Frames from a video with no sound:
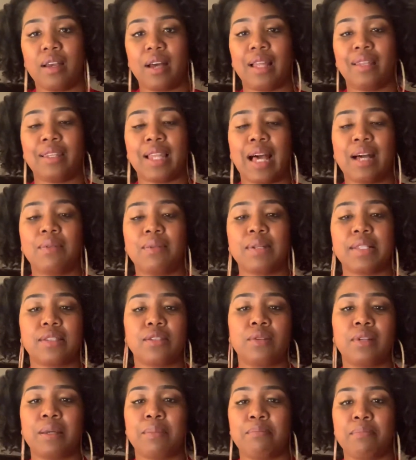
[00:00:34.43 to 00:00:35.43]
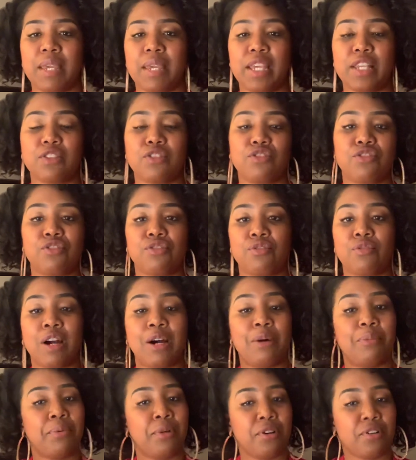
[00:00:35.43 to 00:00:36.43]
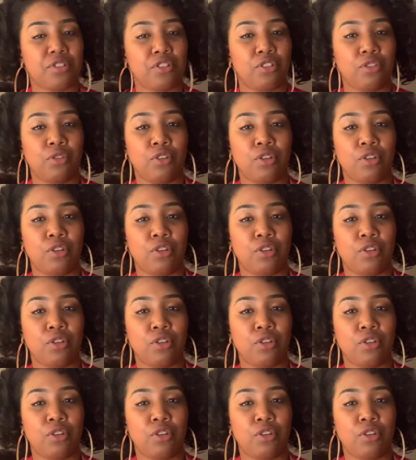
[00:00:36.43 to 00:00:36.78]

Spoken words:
allow us to commit to our personal